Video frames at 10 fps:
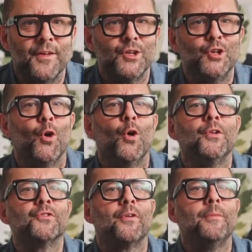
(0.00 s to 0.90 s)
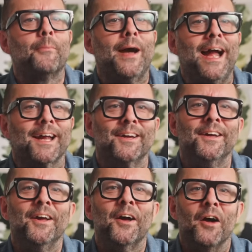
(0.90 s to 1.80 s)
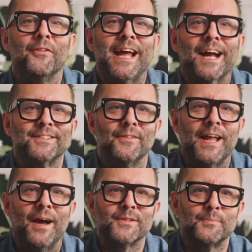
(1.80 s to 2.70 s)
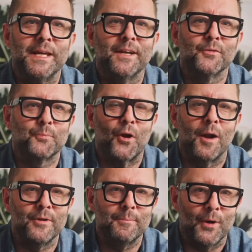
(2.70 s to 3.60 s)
that yawns from the back of an active loudspeaker's primary